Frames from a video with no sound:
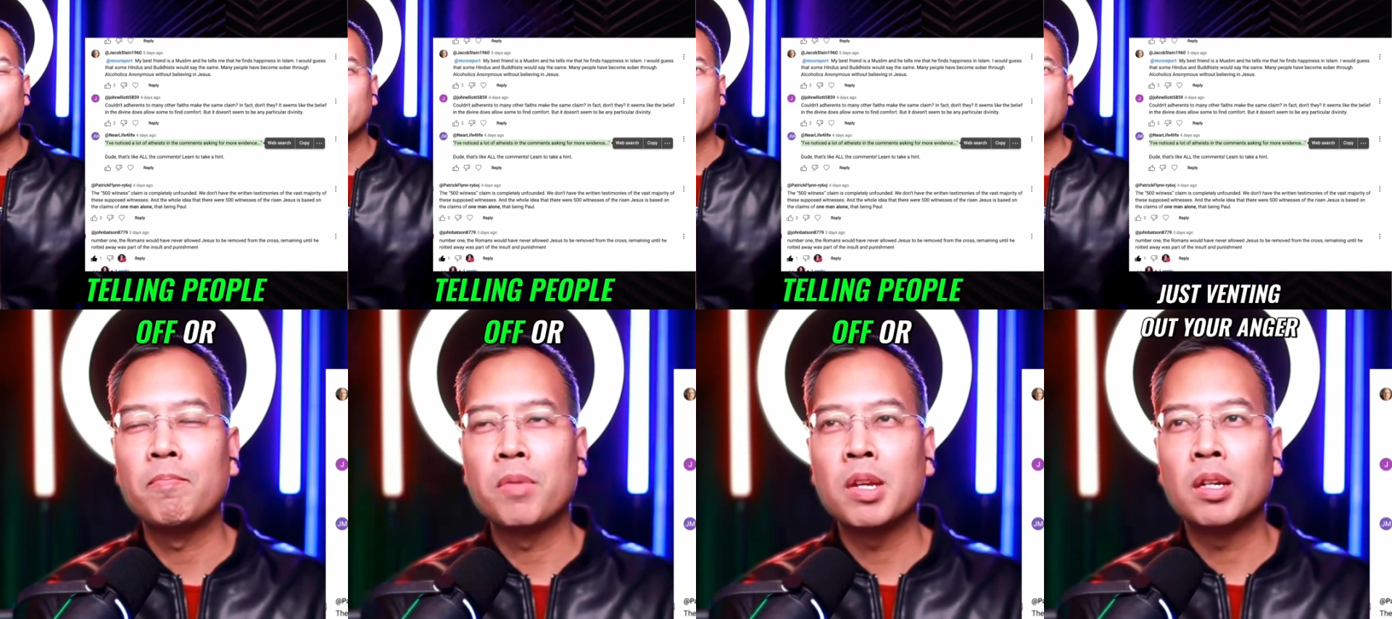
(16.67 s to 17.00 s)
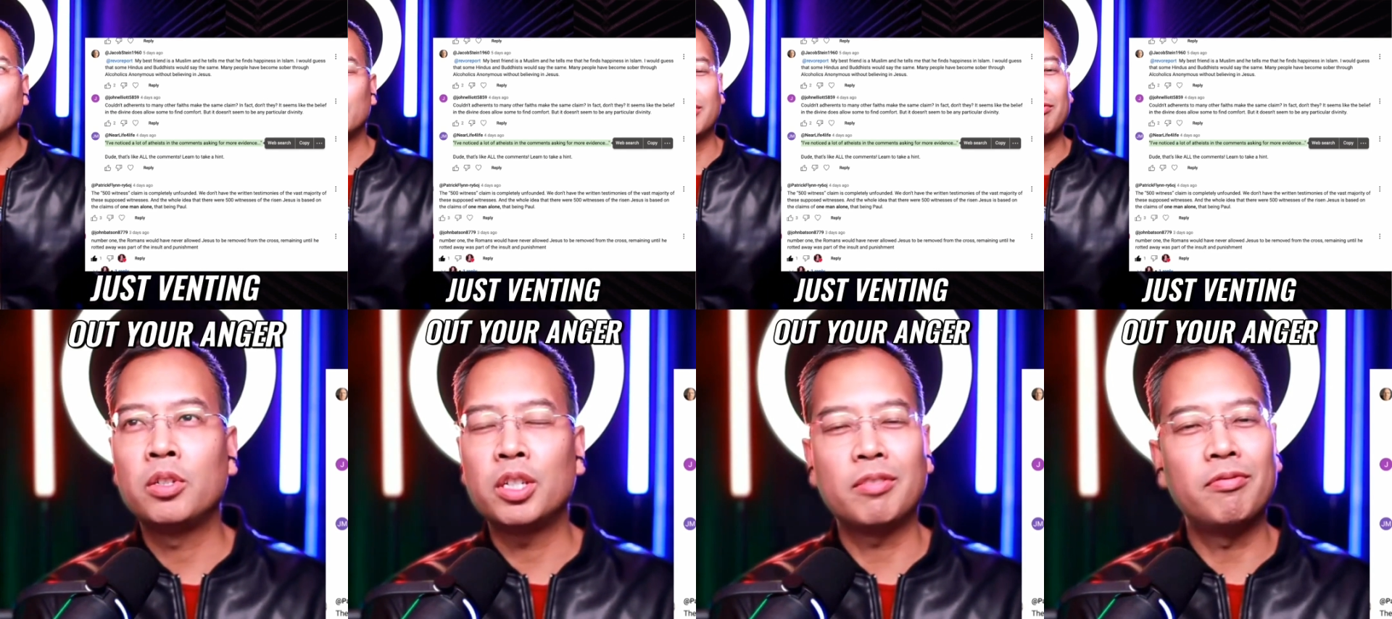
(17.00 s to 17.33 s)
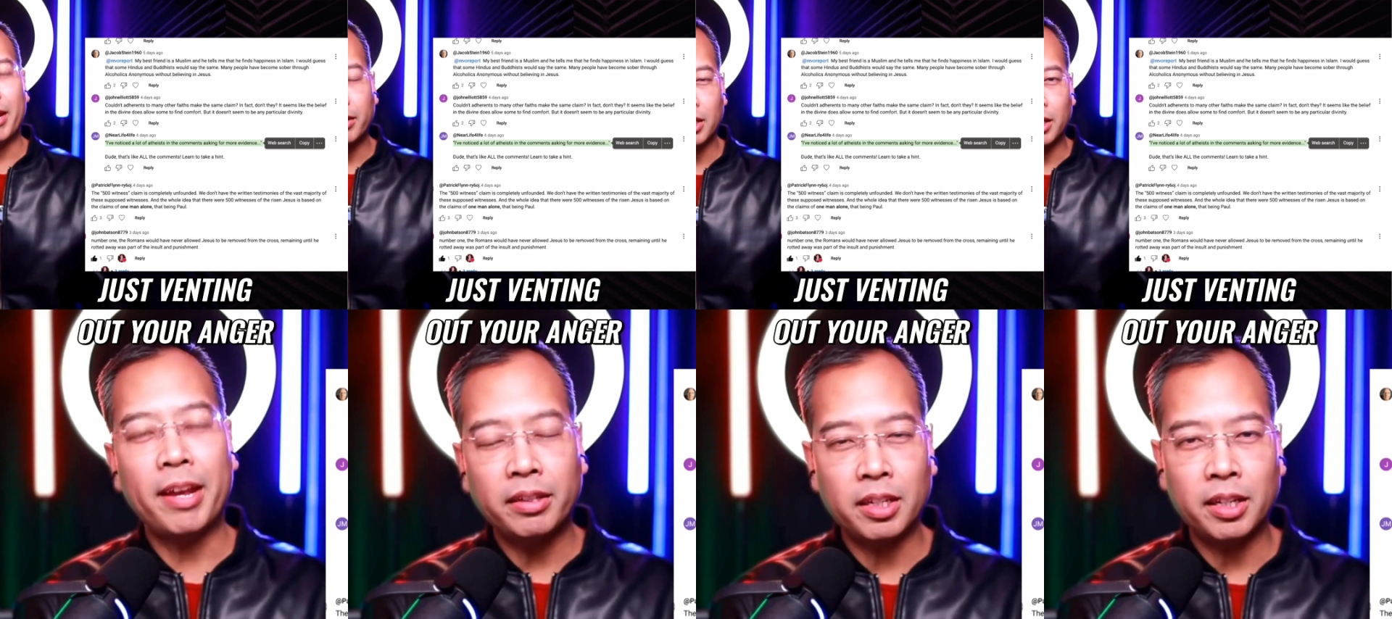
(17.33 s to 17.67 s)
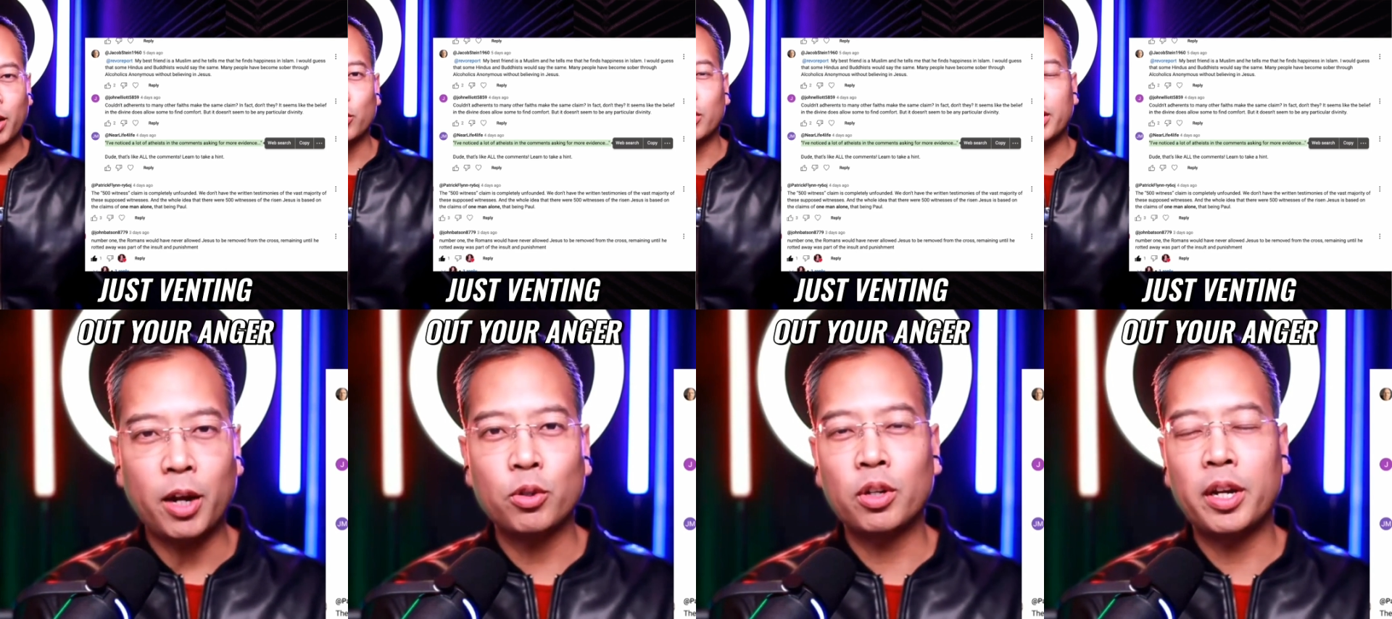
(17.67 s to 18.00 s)
just venting out
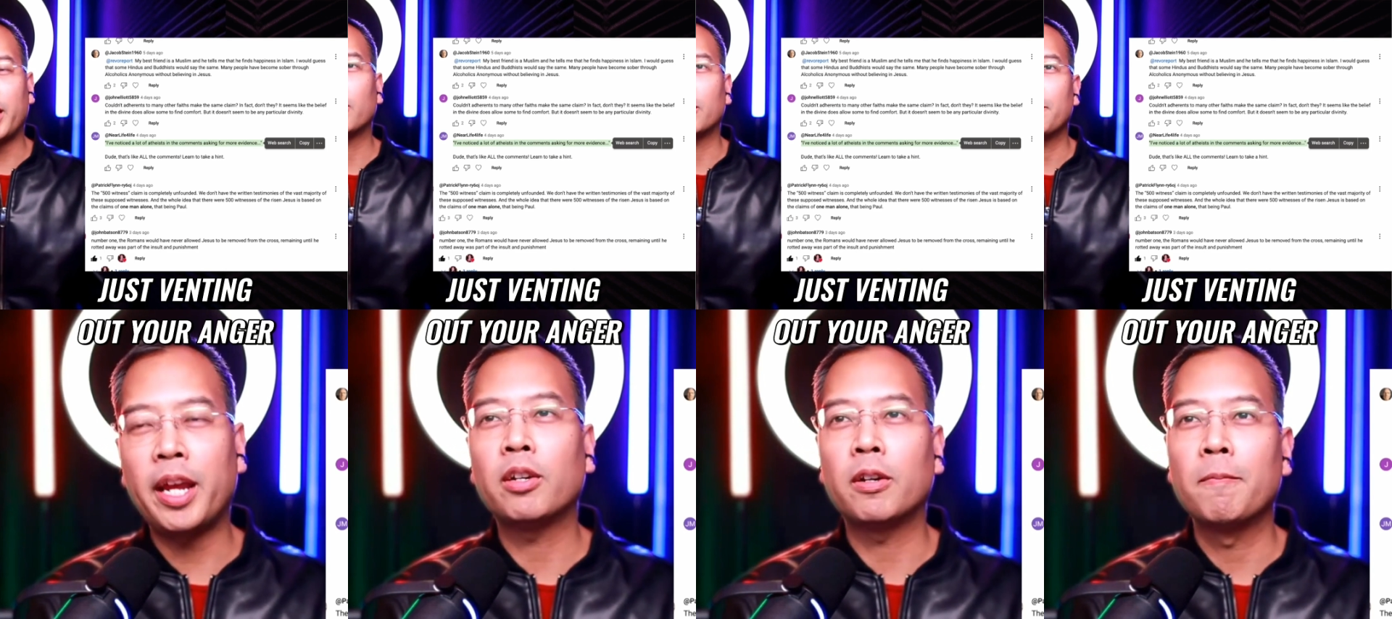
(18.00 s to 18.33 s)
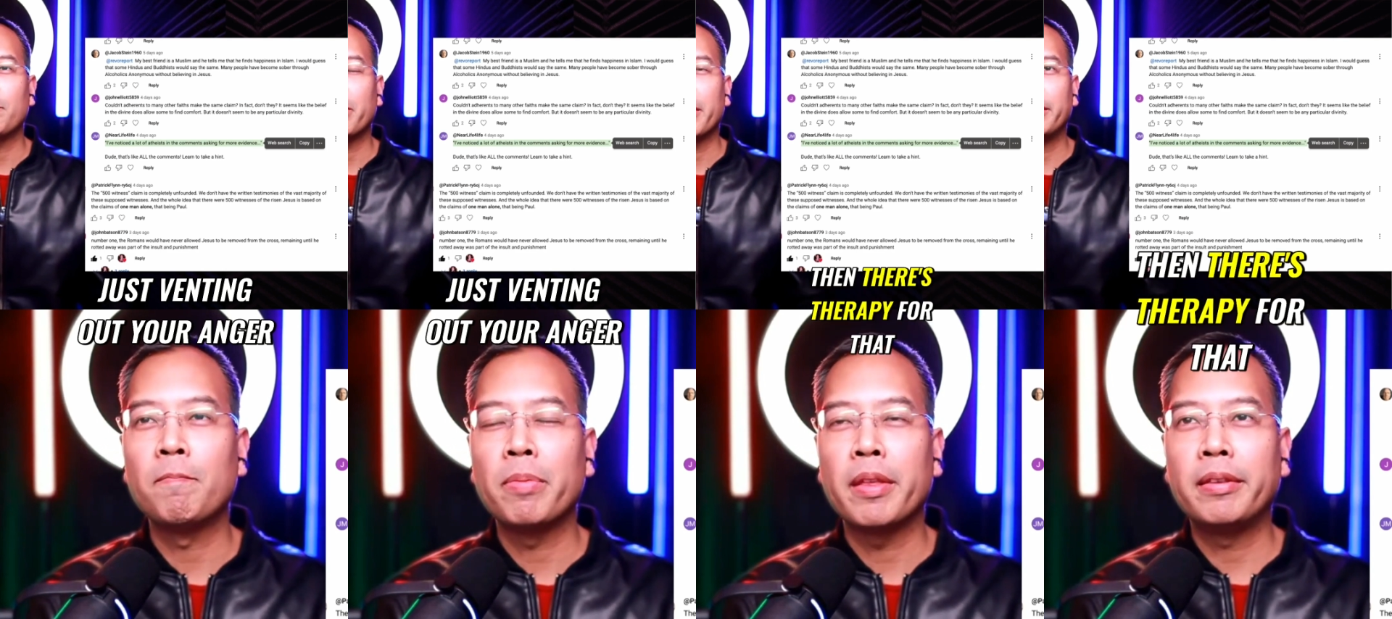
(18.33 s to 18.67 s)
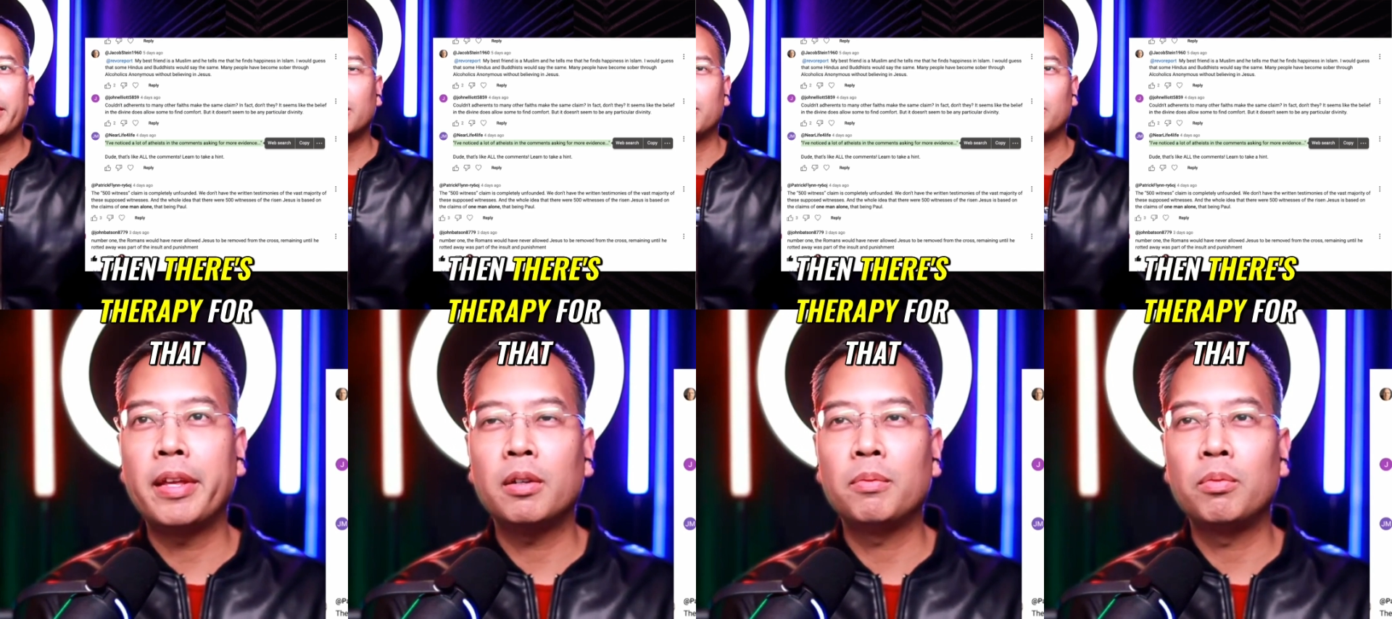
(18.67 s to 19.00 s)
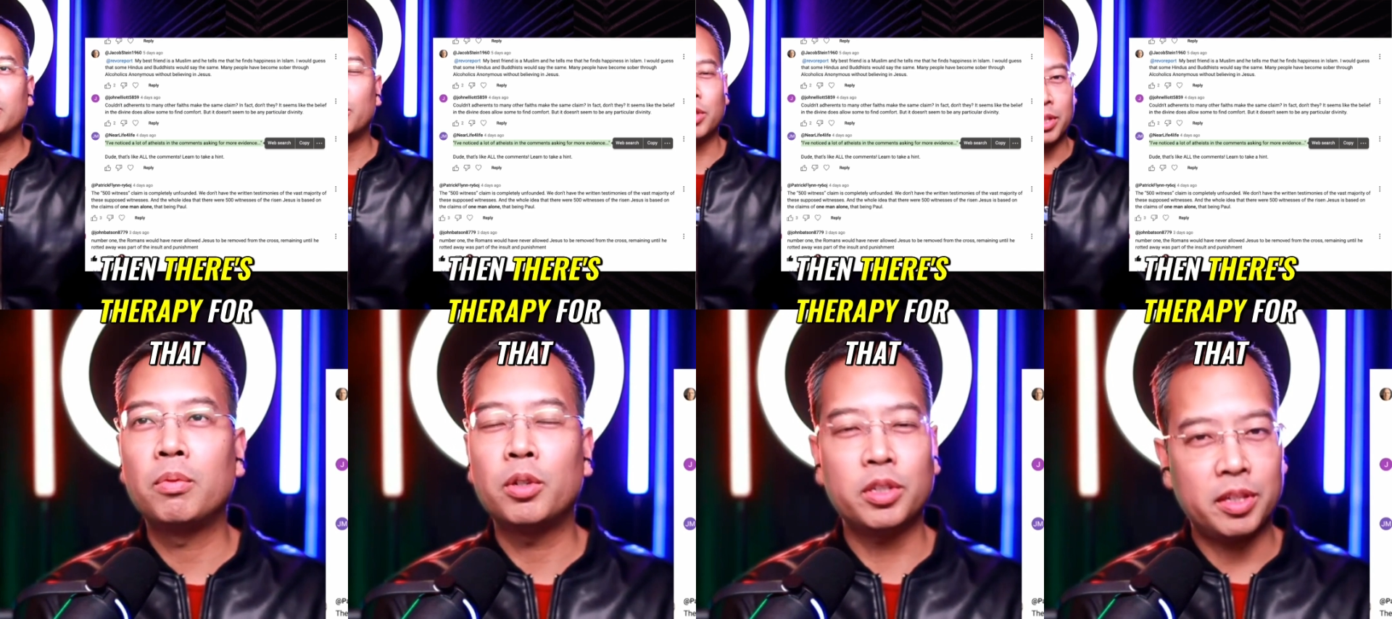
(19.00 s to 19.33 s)
your anger, then
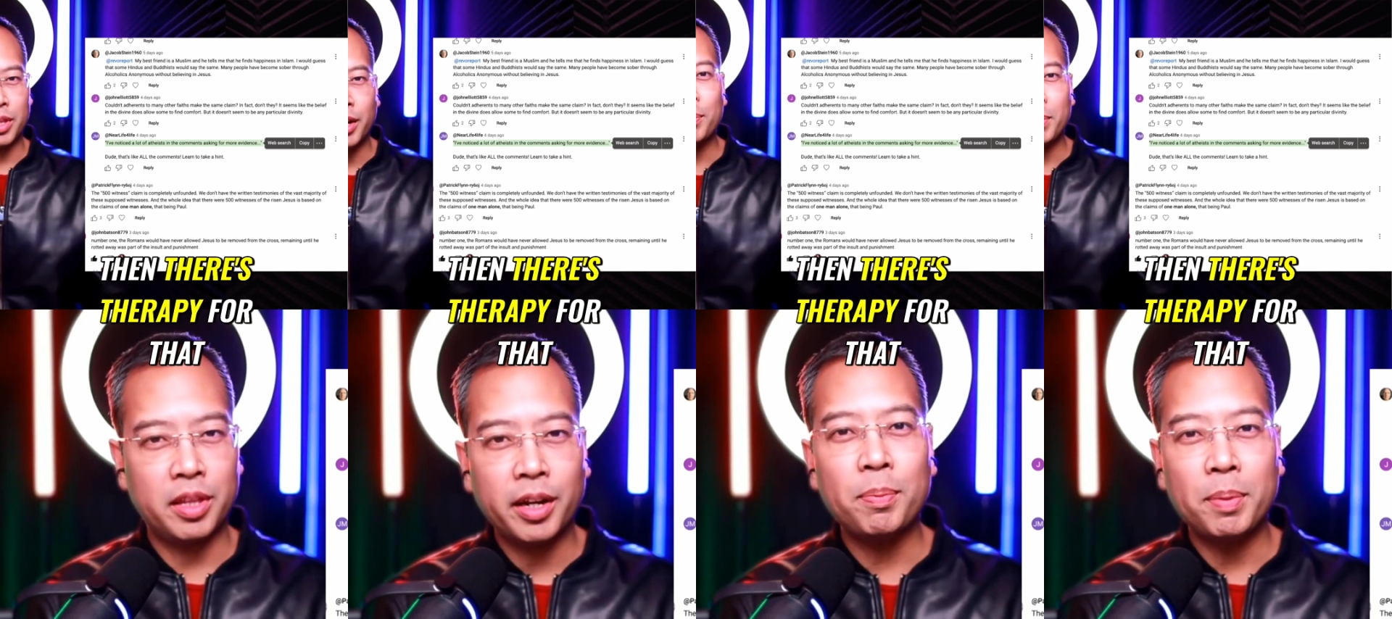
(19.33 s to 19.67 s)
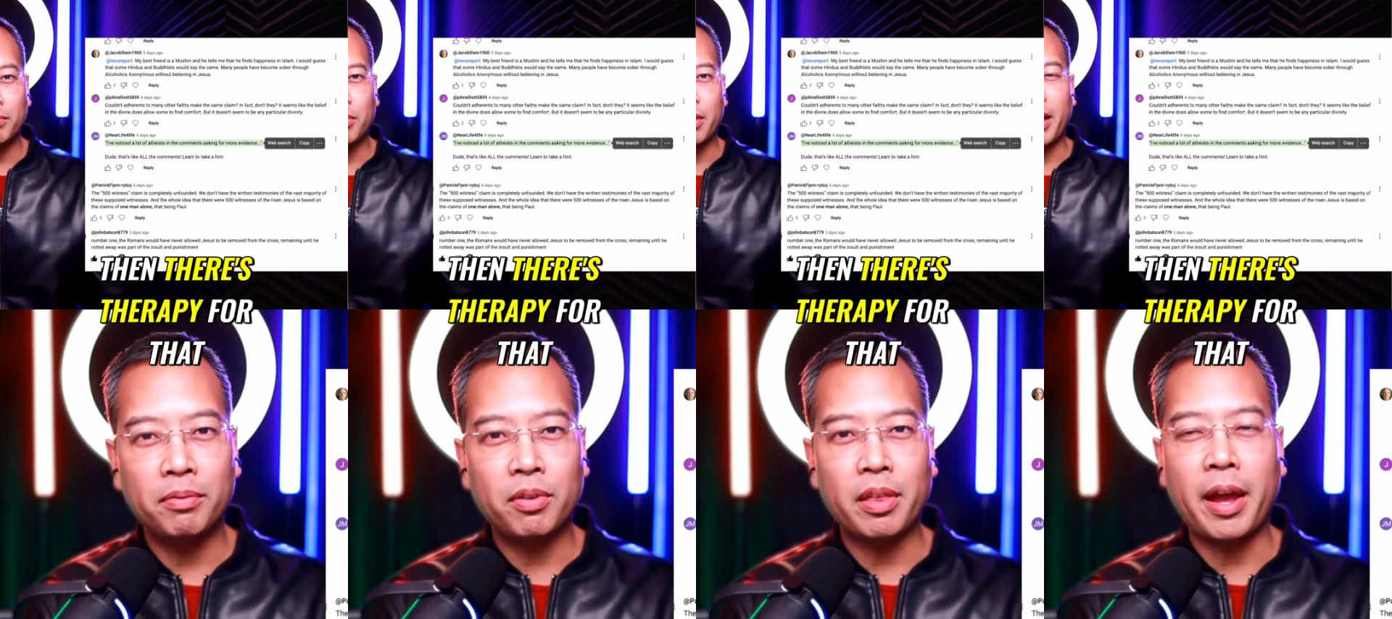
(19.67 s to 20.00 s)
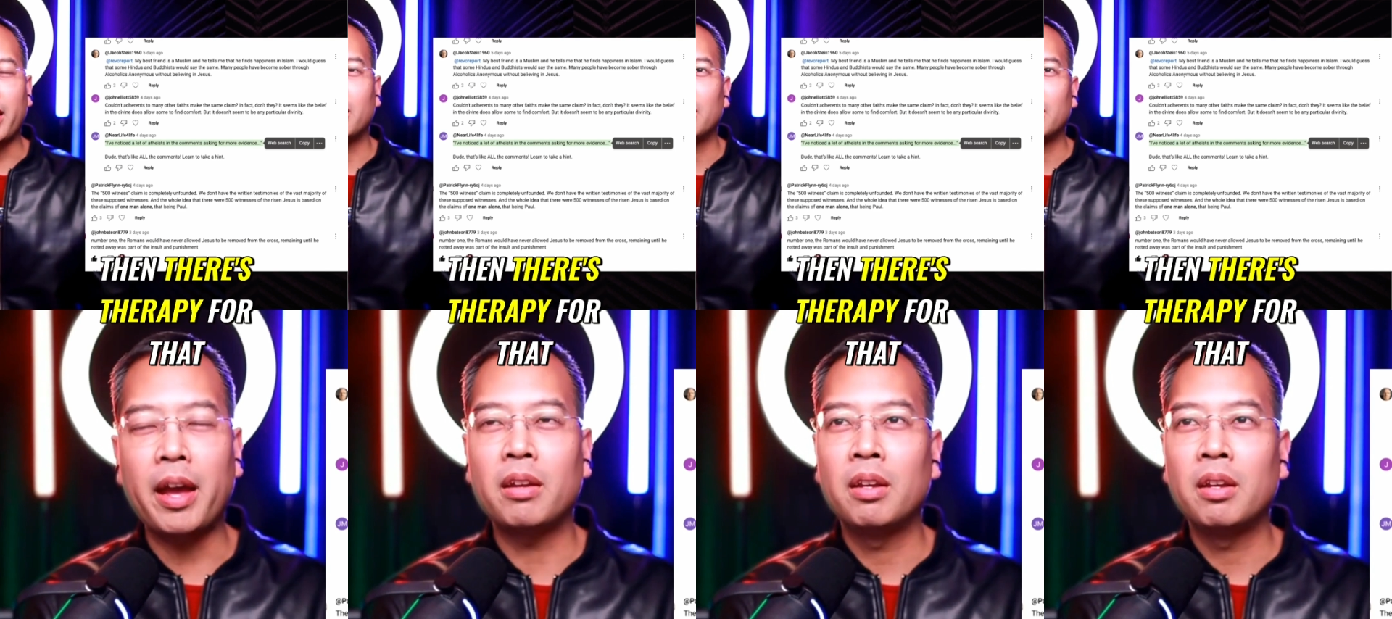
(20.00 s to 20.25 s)
there's therapy for that.